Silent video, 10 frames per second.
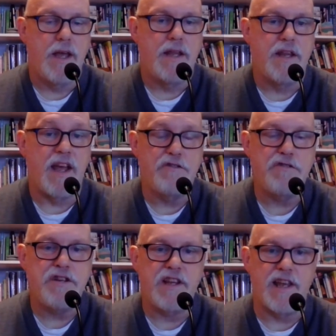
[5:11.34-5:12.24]

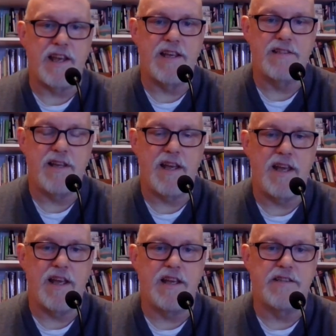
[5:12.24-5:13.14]
interesting thing is
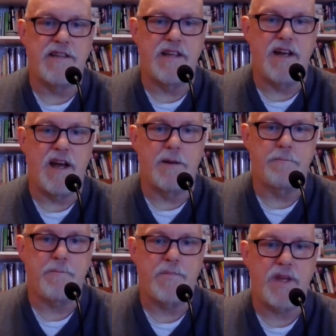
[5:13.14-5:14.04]
that
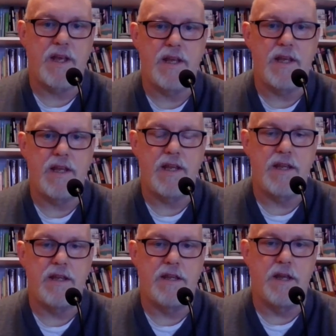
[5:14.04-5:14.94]

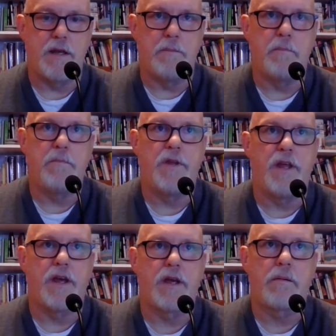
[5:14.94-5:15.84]

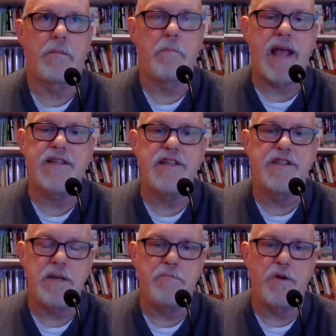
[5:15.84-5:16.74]
the magazine
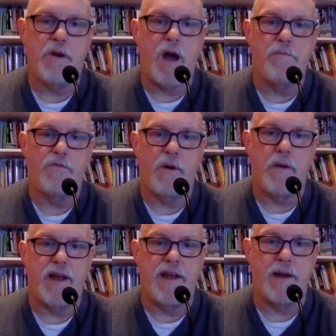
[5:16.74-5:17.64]
seemed to come from
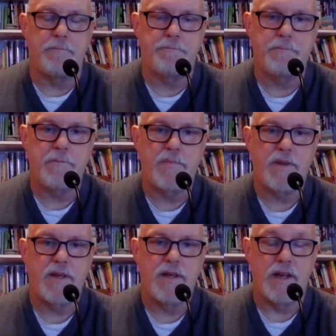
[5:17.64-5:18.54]
a
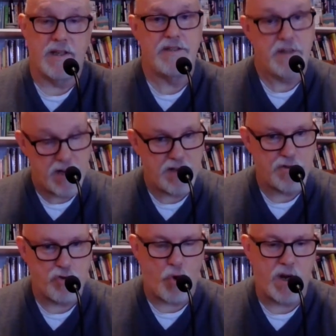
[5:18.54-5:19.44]
at least in the
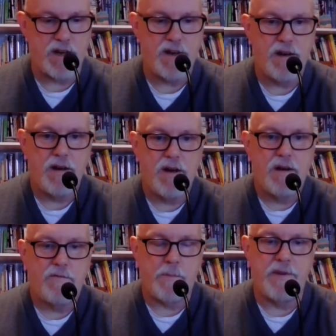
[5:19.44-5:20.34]
story,
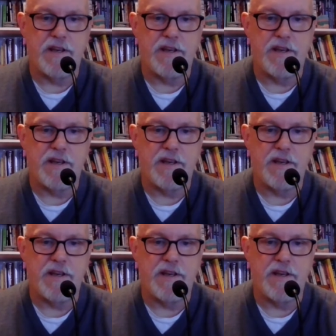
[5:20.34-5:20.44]
from the